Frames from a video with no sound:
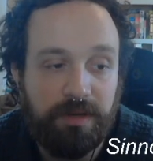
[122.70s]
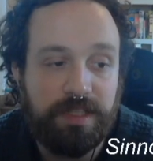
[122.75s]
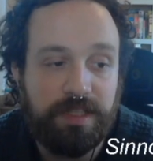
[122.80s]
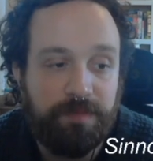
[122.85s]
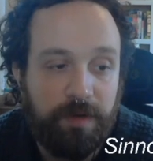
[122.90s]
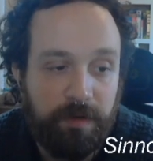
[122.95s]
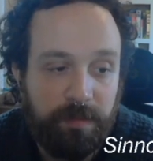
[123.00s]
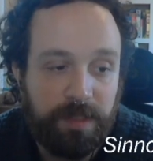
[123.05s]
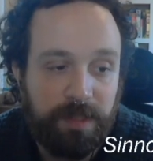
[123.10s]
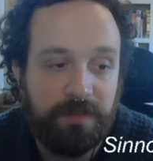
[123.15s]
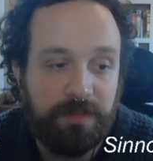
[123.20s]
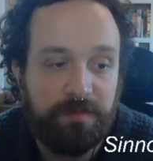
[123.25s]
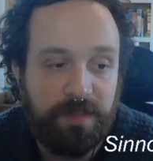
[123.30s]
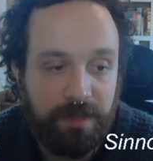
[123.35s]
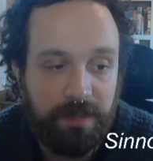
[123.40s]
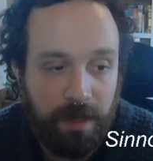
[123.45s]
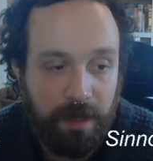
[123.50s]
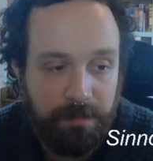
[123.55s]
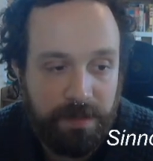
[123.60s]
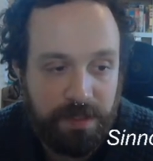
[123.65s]
its primitive
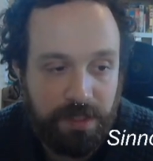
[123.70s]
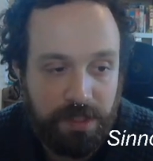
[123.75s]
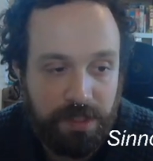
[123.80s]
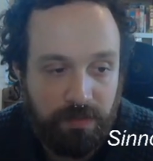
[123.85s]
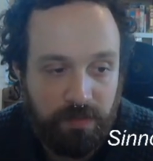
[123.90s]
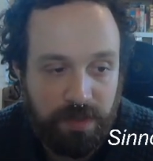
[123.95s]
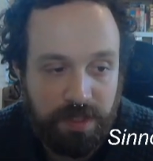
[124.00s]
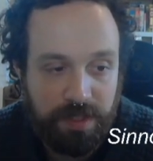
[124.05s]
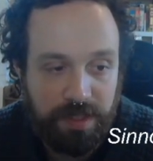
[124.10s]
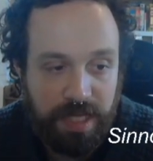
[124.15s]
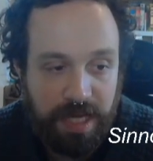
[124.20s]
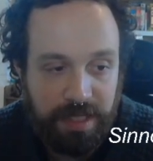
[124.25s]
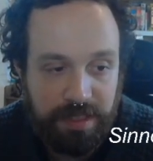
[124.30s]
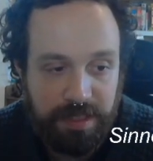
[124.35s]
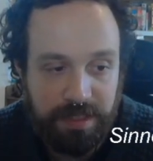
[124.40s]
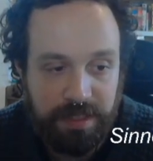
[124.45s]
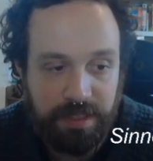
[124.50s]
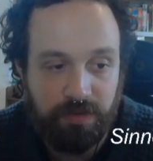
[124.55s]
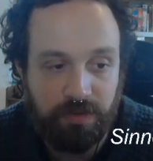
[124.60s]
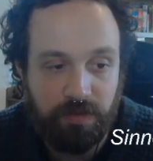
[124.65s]
decomposition, which is S
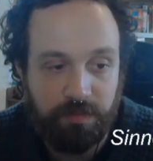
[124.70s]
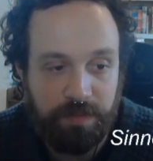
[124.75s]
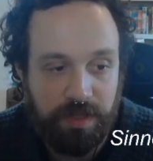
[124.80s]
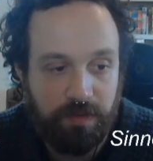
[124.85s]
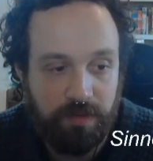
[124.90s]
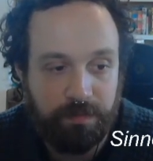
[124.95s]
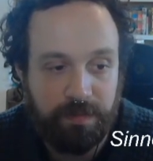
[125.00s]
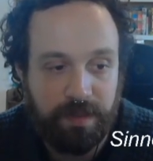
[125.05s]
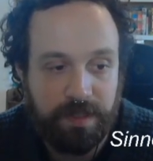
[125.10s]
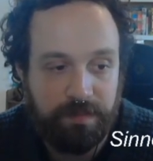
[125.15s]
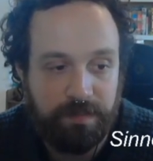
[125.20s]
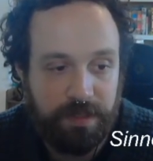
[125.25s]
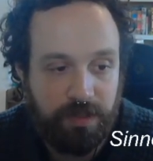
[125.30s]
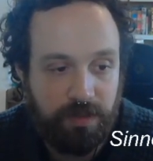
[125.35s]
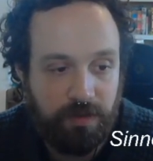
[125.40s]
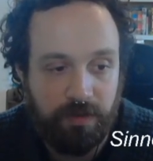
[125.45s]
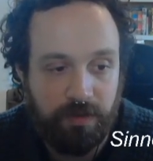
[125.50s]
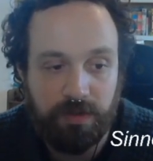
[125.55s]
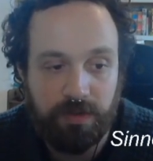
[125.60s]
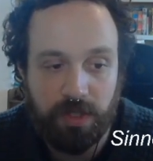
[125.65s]
is equal to P1 plus
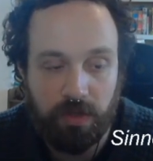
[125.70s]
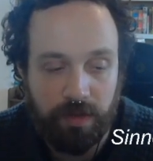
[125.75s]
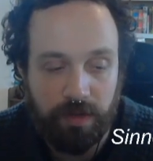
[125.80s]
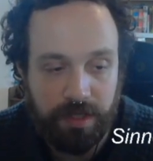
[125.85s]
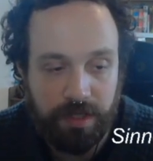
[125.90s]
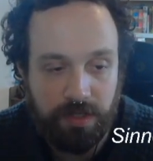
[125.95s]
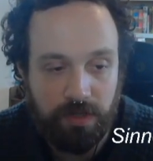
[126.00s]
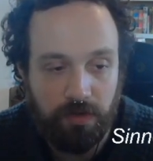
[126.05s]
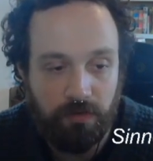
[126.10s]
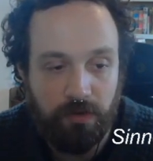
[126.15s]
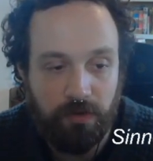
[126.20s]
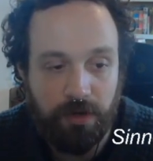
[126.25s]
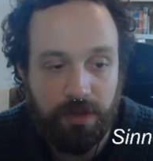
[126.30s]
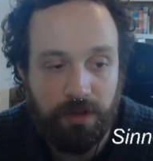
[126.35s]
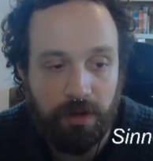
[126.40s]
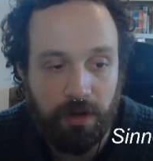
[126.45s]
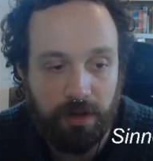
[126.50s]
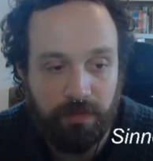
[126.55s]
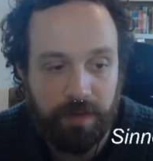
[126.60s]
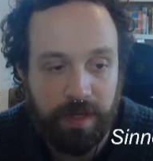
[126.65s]
P2, so on and so forth,
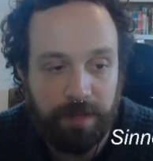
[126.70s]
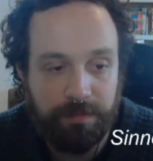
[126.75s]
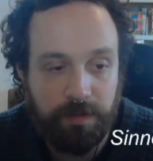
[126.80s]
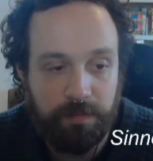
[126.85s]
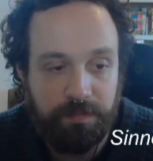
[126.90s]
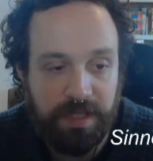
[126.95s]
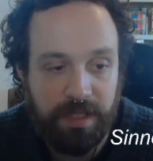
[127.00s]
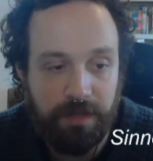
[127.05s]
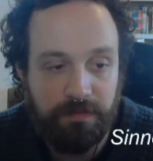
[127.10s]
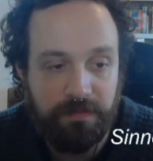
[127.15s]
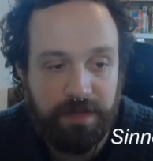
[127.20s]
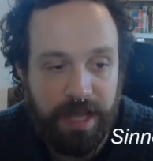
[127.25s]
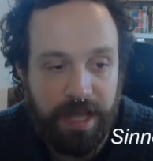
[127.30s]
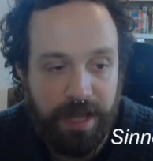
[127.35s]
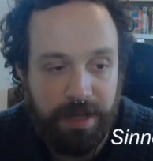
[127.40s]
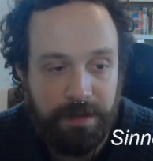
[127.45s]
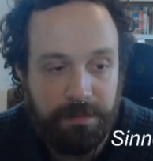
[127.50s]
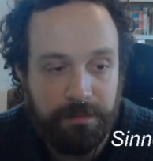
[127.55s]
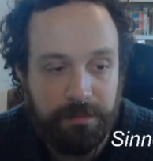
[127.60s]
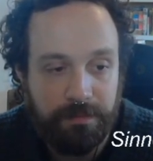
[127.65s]
all the way up to P of
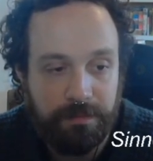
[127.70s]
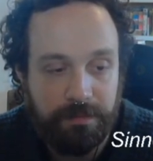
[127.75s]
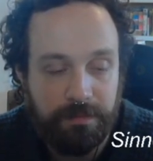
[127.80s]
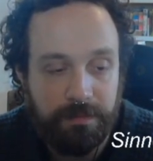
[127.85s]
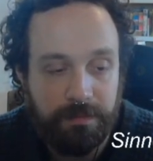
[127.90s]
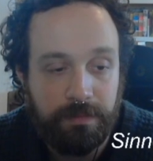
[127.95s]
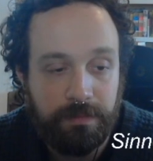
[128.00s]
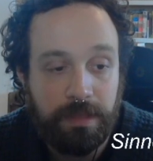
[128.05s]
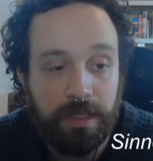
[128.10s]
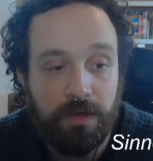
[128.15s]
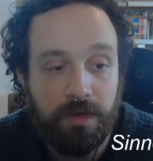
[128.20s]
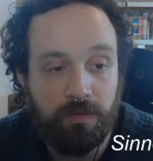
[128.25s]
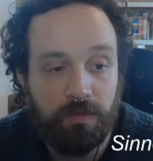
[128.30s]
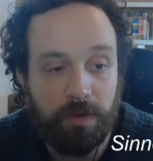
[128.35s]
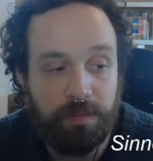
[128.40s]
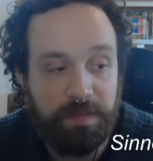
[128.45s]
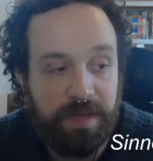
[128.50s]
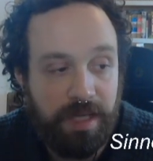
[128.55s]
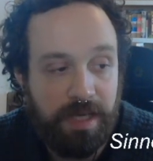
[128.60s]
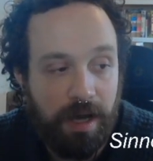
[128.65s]
K, where
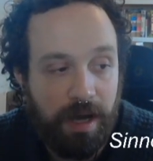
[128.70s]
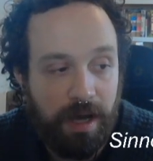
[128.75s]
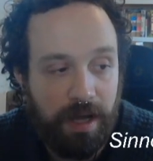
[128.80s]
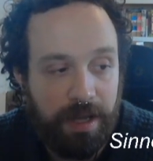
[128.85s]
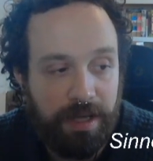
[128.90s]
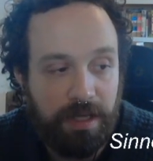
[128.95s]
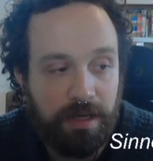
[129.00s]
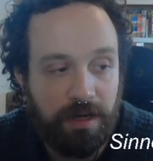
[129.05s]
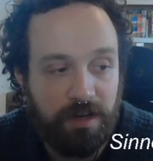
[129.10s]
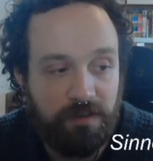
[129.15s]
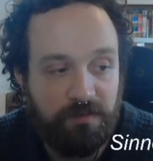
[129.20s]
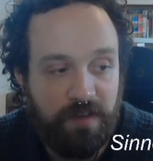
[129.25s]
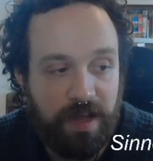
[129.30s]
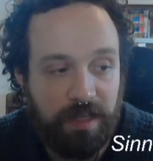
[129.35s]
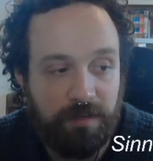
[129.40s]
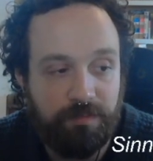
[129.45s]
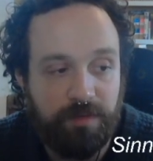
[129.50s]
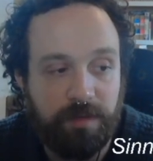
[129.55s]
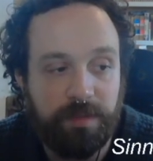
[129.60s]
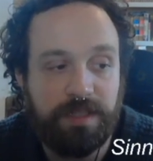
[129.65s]
Pi are
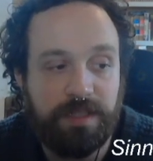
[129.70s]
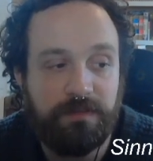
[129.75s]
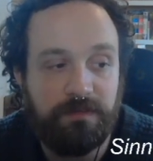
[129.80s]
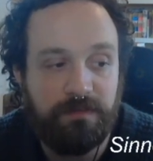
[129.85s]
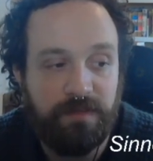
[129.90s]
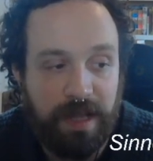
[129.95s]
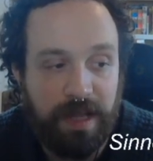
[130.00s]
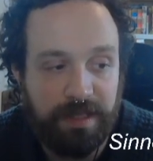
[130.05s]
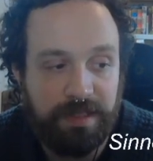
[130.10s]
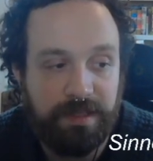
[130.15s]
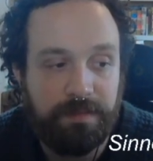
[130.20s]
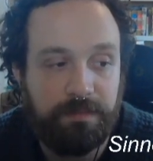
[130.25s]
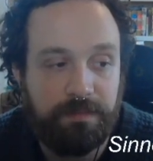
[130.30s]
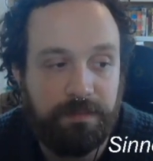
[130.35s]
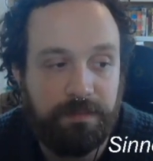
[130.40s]
primitive valid